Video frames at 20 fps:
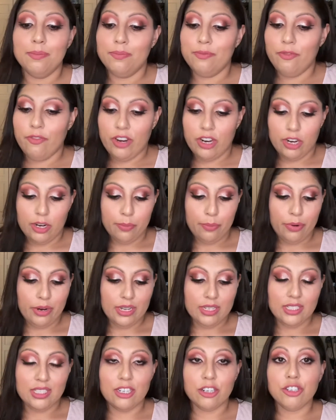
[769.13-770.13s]
Very
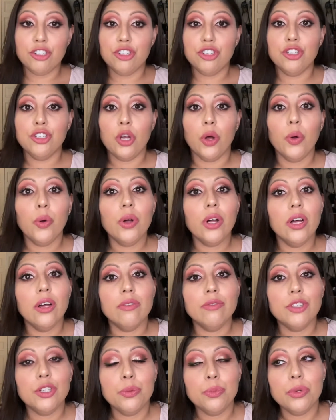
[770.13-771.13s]
impressed. They're so
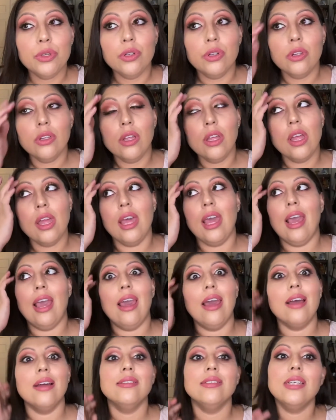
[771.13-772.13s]
comfortable
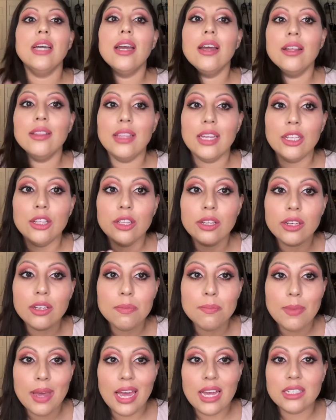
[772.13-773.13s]
and they
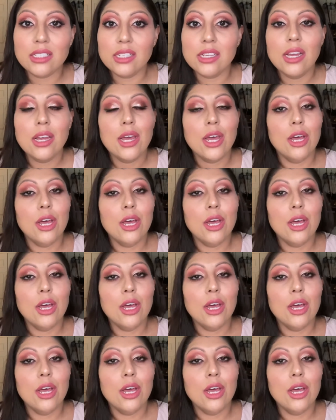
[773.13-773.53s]
look matte,